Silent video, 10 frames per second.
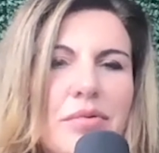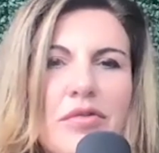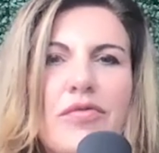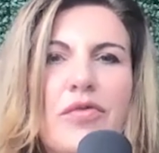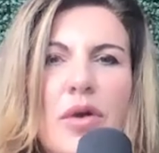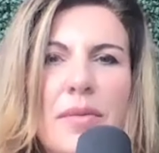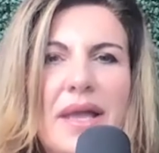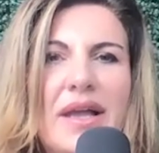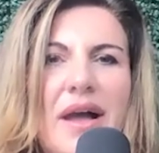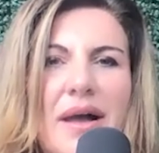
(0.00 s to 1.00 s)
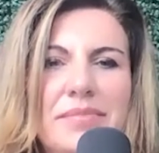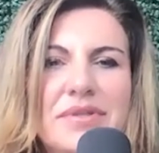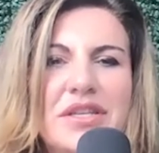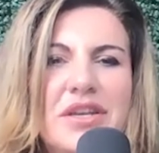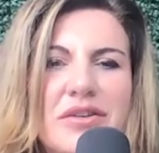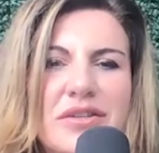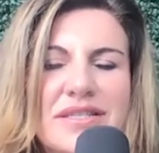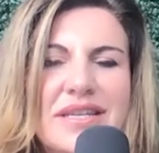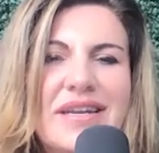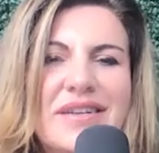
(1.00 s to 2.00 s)
performing up to your
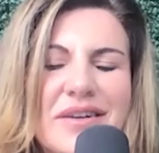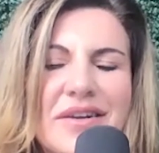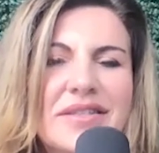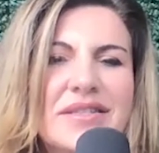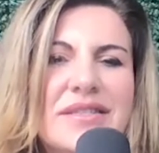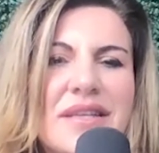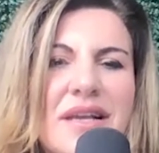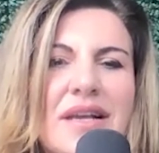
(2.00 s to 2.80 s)
standards.